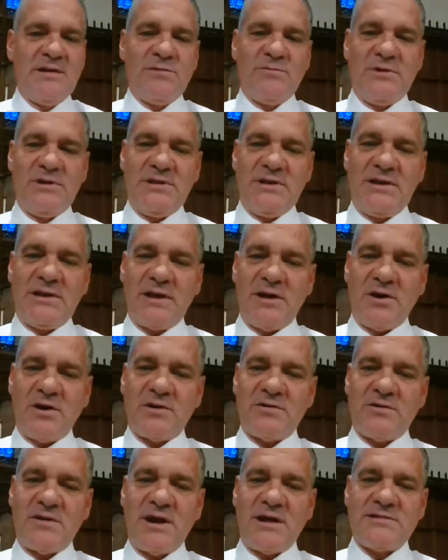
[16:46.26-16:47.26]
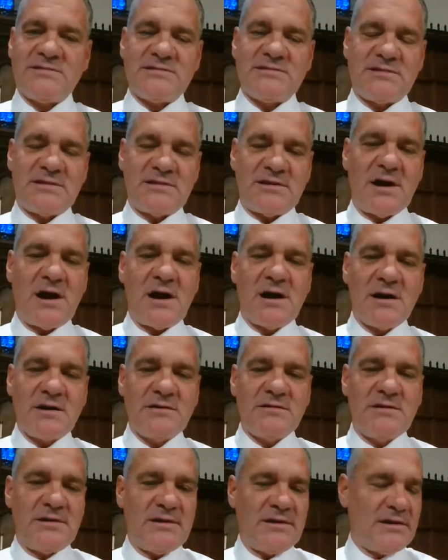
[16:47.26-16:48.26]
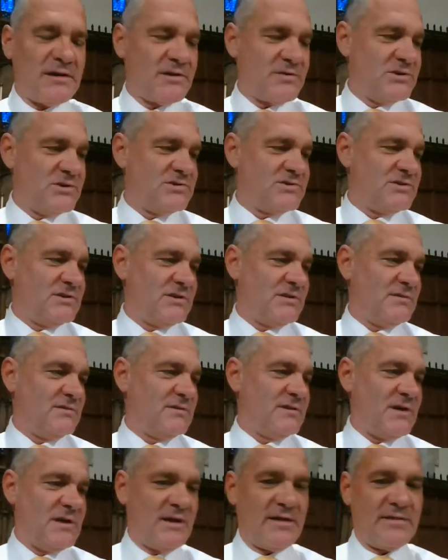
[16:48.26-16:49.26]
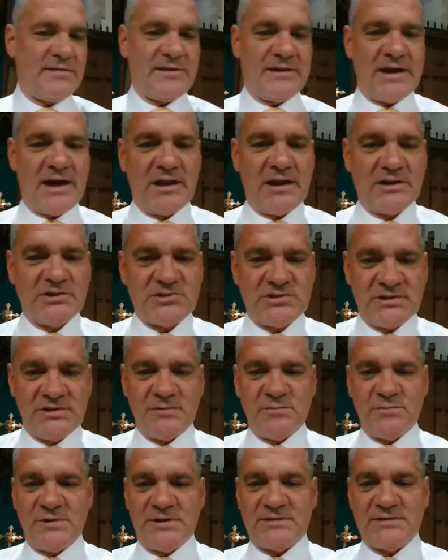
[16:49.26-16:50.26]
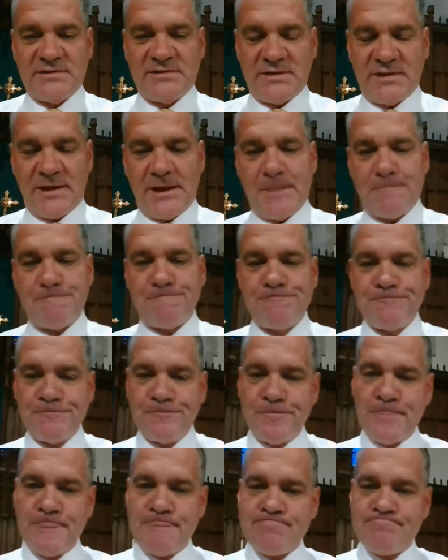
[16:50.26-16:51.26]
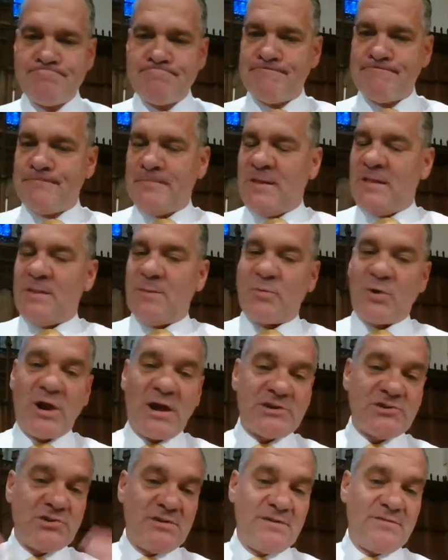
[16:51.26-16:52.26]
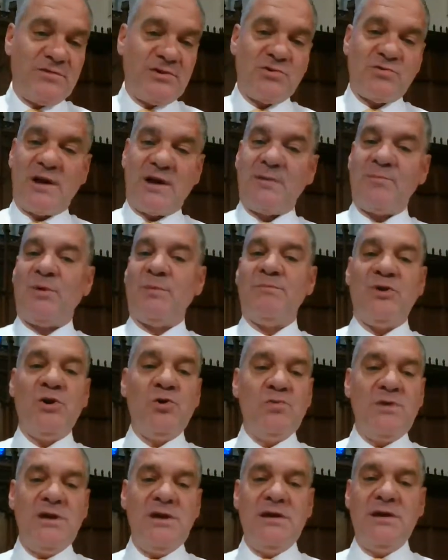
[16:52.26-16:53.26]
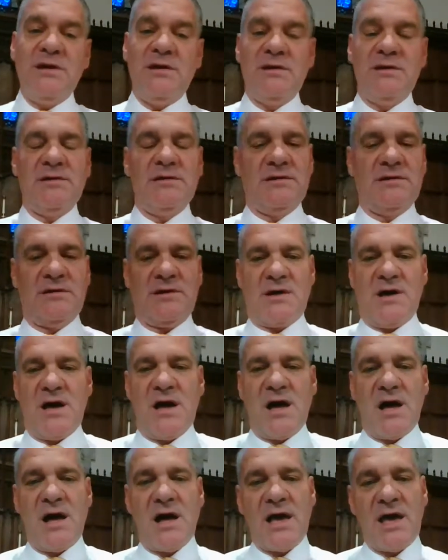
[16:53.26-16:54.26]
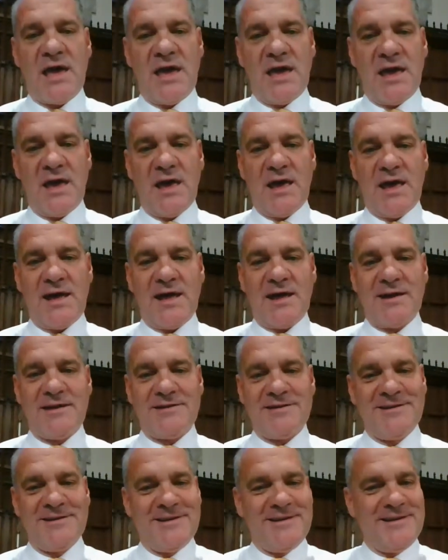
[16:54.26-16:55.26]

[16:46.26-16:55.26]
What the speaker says: really characterizes at the heart Christian theology with the production of incredible beauty and